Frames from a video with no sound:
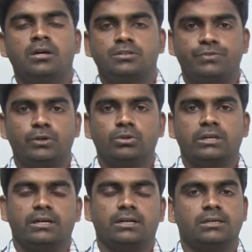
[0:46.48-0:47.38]
So we know
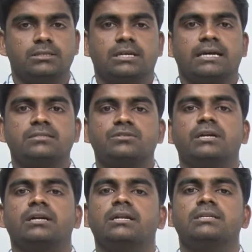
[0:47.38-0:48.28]
that the
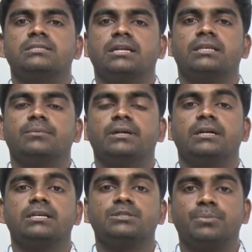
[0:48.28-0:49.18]
constructor is nothing but
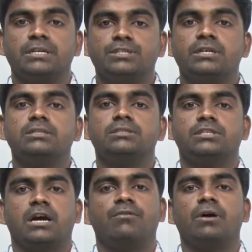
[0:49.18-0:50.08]
a special
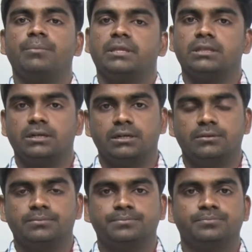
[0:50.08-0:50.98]
Java method,
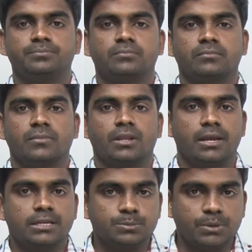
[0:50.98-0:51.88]

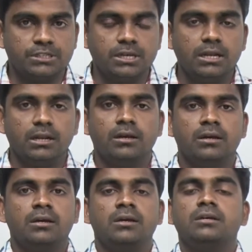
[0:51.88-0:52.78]
a special
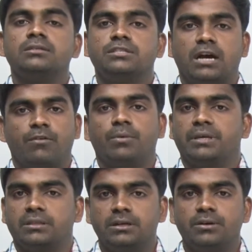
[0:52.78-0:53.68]
Java
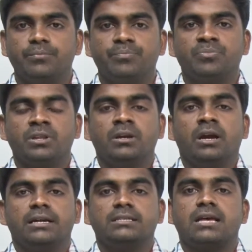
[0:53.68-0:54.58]
method,
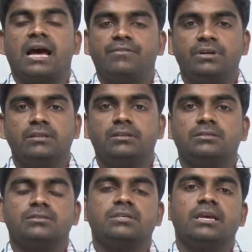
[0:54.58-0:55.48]
and is having the
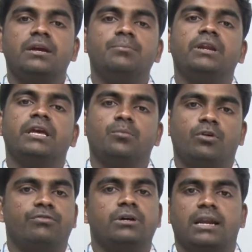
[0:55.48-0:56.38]
same name
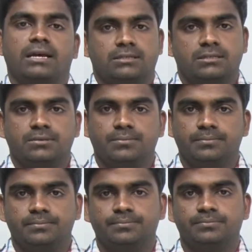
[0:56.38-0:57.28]
of a class.
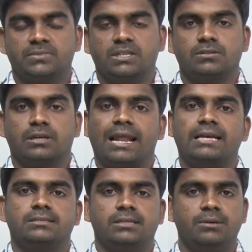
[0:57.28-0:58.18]
So
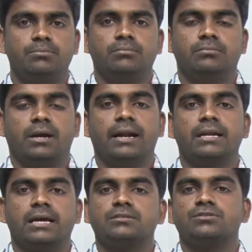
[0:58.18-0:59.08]
class name
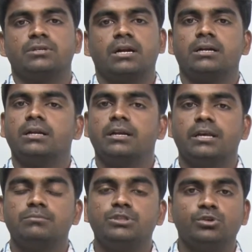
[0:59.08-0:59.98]
and constructor
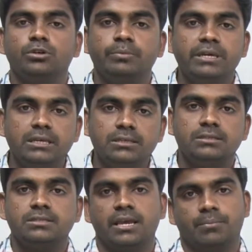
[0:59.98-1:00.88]
name should be
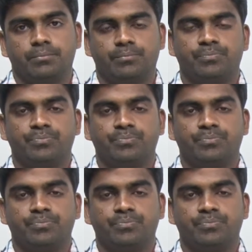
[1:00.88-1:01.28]
same,